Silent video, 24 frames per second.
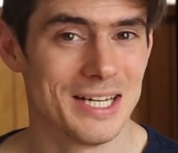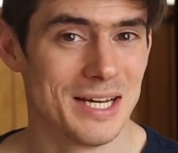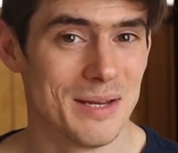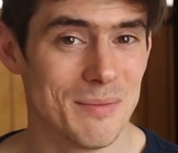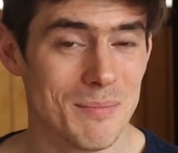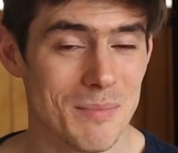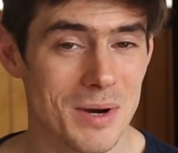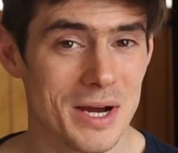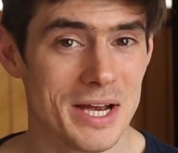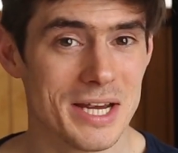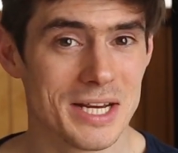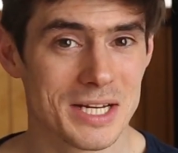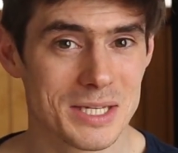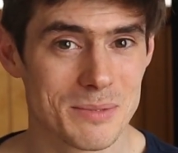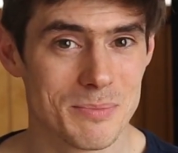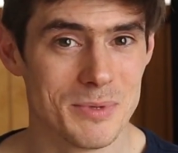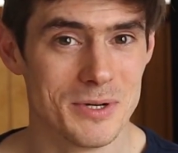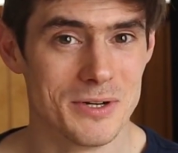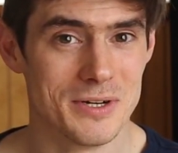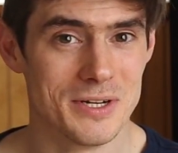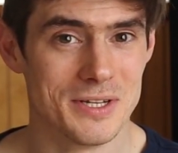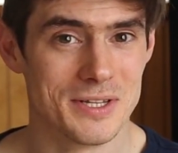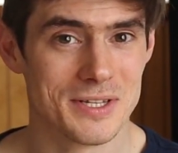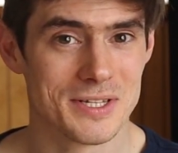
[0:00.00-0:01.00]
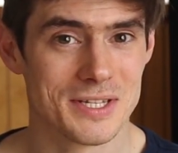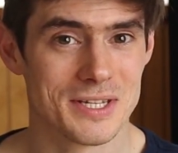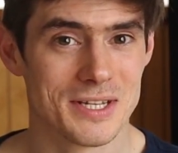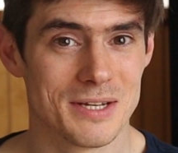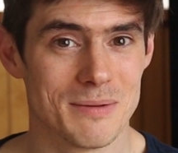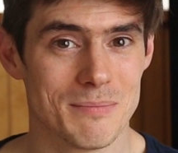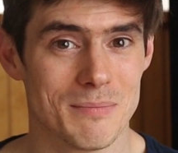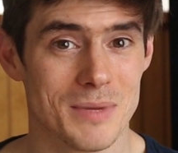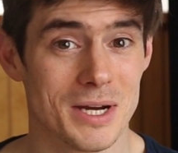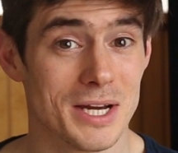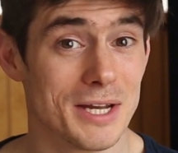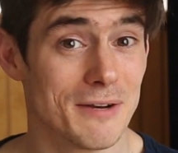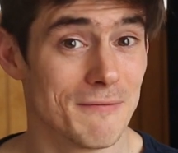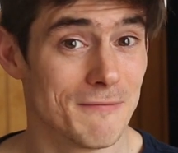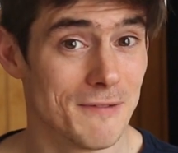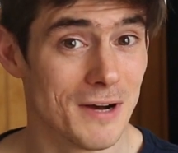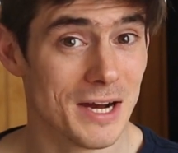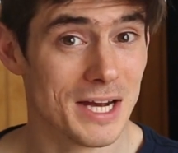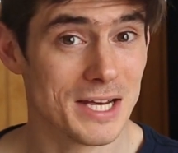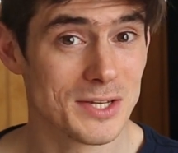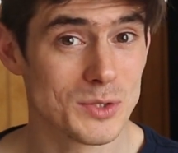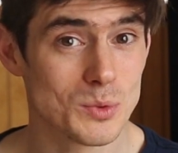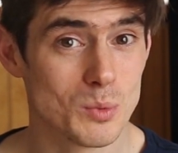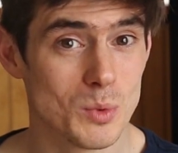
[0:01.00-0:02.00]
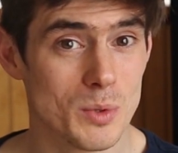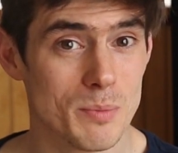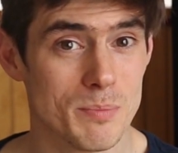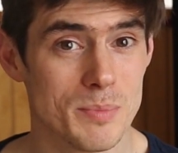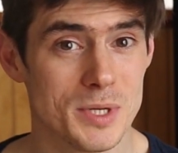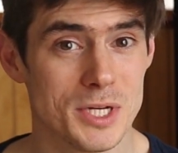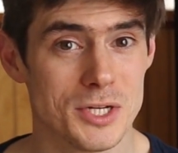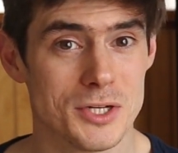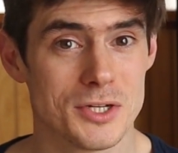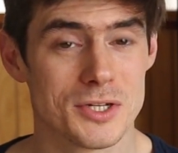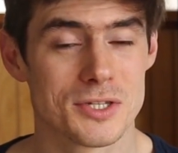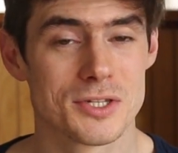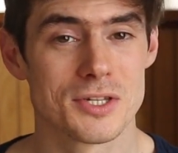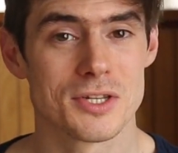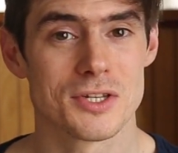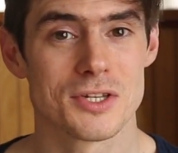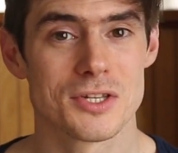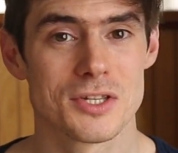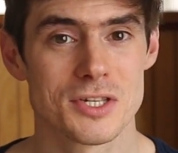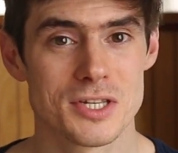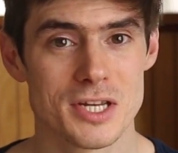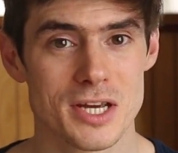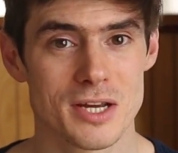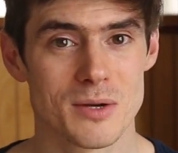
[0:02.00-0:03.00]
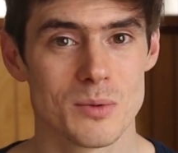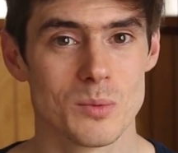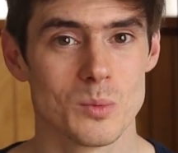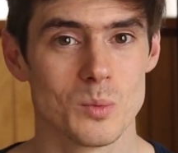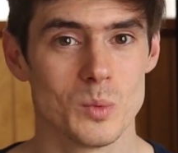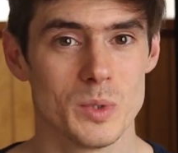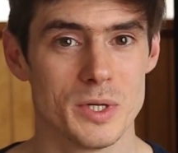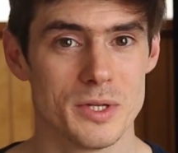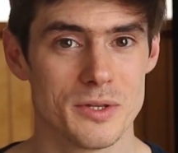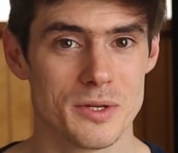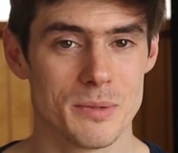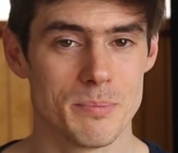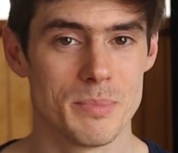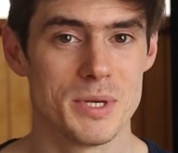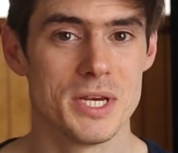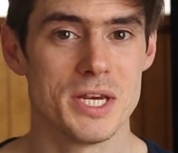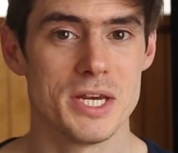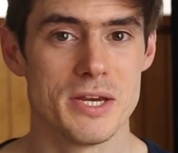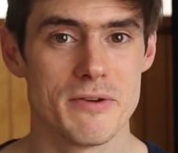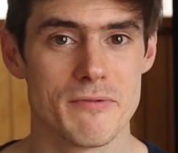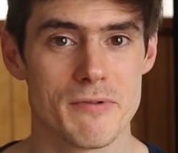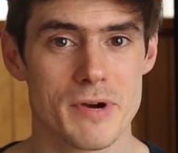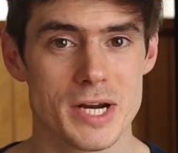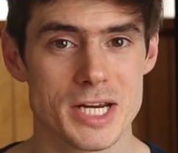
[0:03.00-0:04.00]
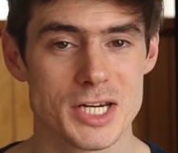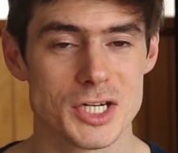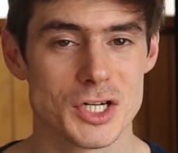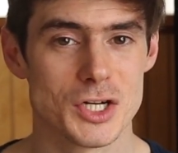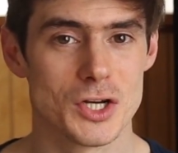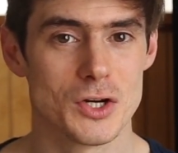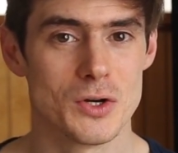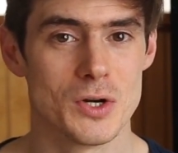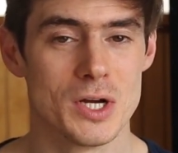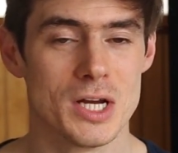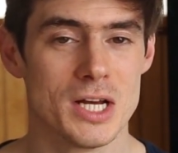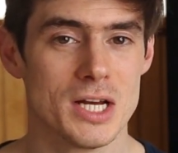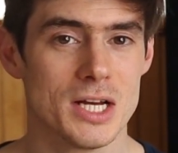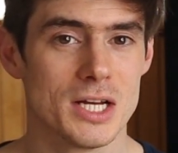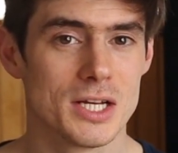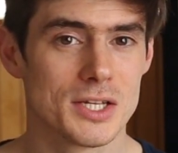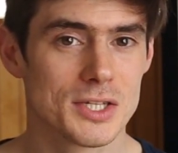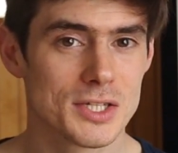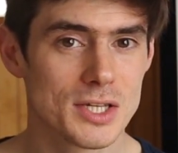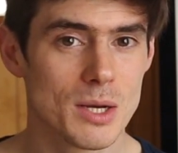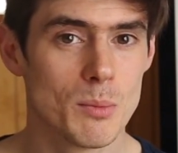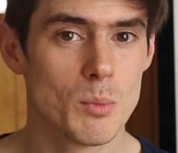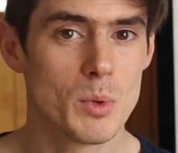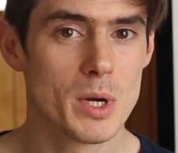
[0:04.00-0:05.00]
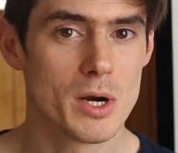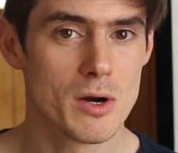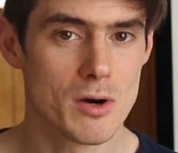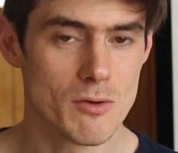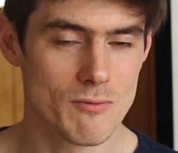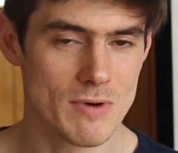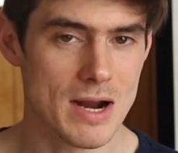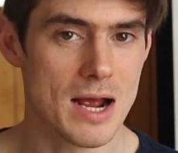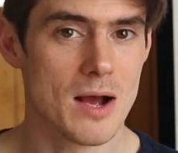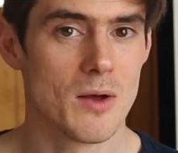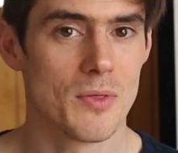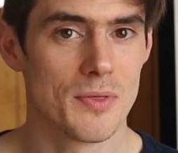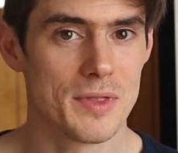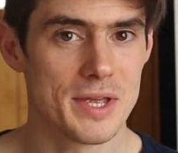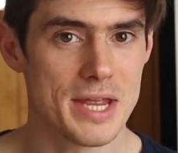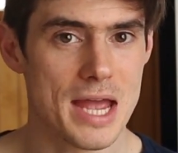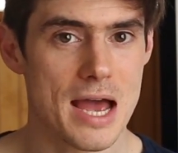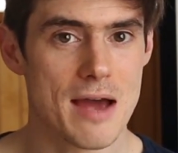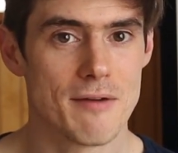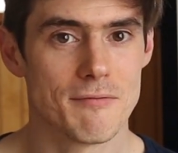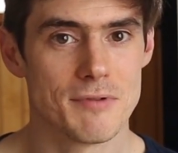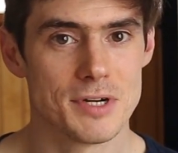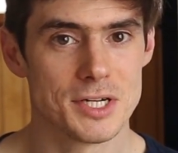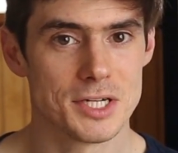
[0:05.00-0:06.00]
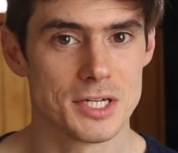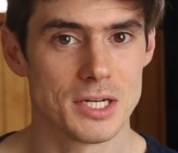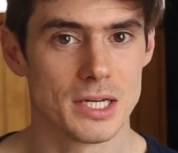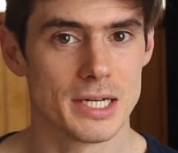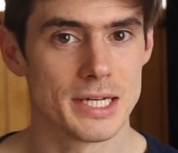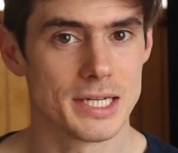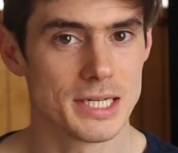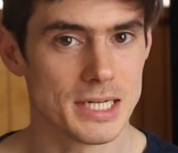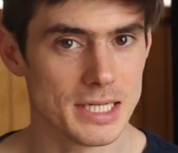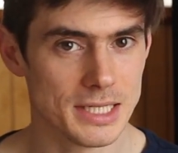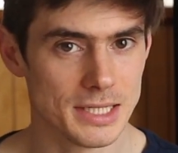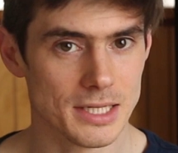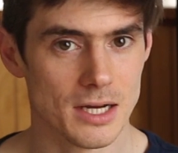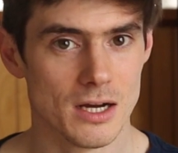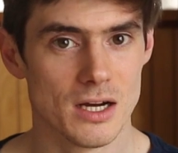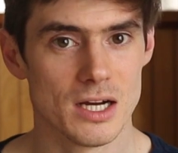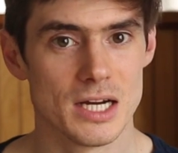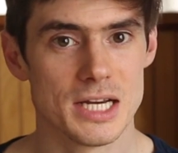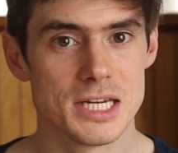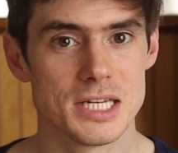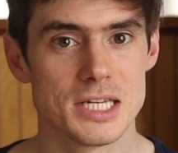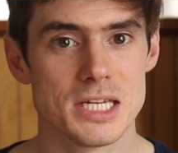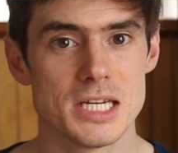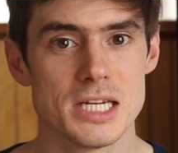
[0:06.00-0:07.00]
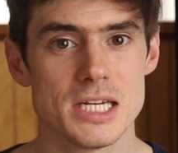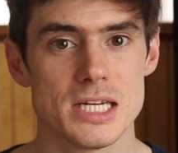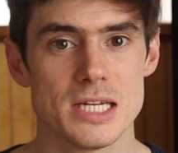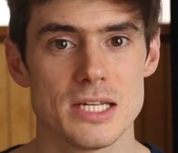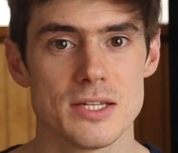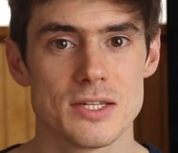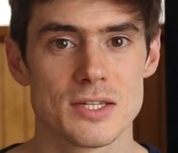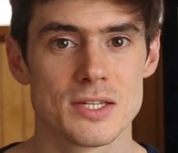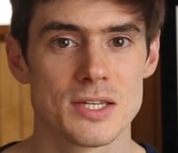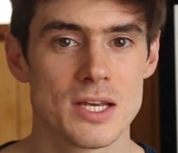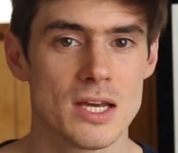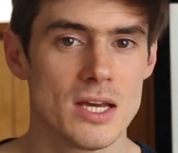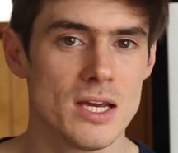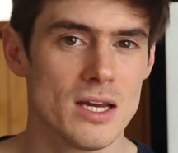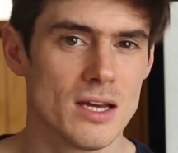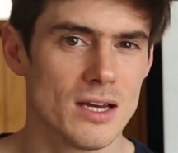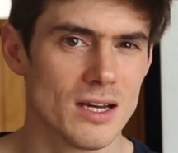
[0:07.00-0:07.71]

And my experience and my advice would be just to stick with a PE ratio somewhere around the average, like in the high teens.